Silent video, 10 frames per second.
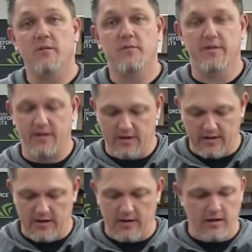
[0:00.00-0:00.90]
comes with
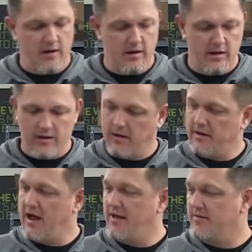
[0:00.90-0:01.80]
a
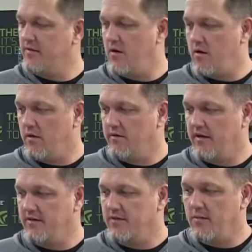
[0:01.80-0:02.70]
nice long
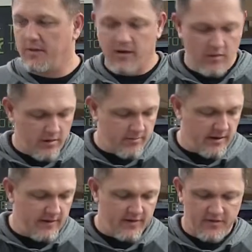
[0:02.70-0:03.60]
telescoping arm,
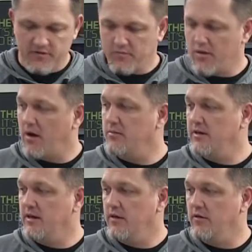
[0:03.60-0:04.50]
and this is
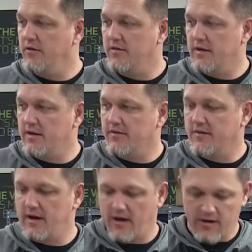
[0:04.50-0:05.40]
probably used in a
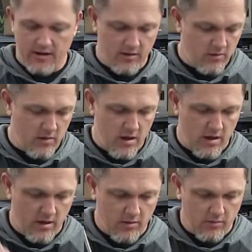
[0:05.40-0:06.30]
scenario
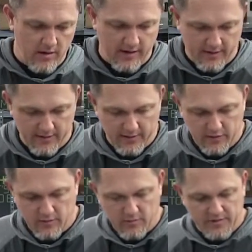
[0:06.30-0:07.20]
where
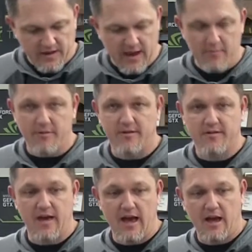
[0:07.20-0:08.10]
you don't want the camera to
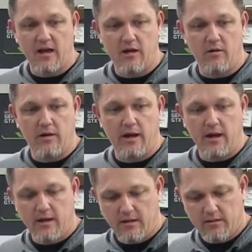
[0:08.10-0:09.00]
sag
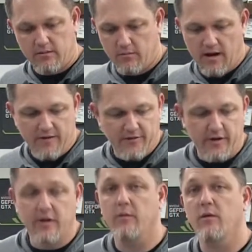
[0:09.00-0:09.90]
going
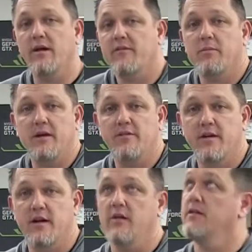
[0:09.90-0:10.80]
whatever place
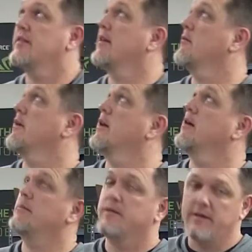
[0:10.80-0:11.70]
you're going to go. Let's say we're going to
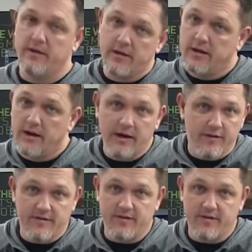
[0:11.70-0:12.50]
go up in the